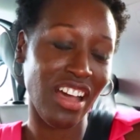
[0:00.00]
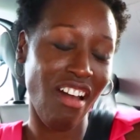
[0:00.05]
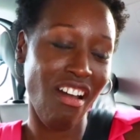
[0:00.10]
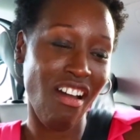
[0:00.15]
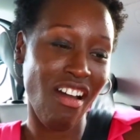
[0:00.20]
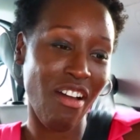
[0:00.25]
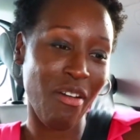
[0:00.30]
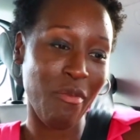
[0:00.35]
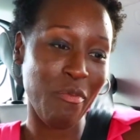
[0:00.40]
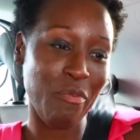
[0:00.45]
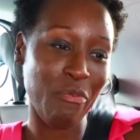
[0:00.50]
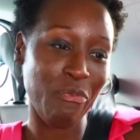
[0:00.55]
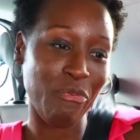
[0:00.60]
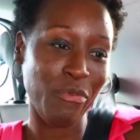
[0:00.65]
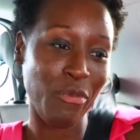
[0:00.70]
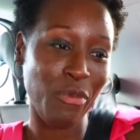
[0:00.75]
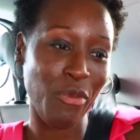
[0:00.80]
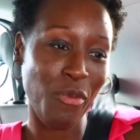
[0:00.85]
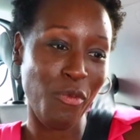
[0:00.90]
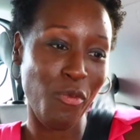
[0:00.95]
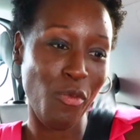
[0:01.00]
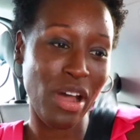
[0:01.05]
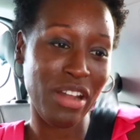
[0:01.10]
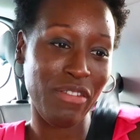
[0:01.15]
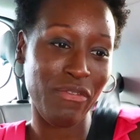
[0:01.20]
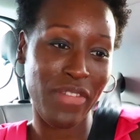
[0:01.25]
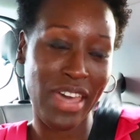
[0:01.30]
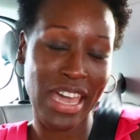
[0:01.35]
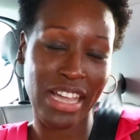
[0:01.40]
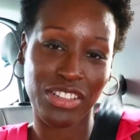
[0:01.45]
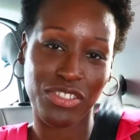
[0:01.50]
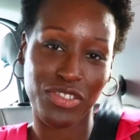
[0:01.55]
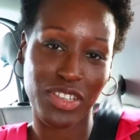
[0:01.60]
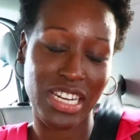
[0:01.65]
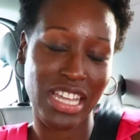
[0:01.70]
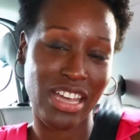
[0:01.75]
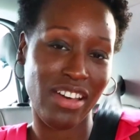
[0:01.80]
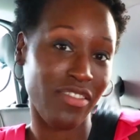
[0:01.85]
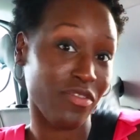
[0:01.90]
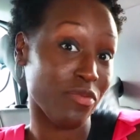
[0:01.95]
one factory
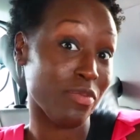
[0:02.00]
now.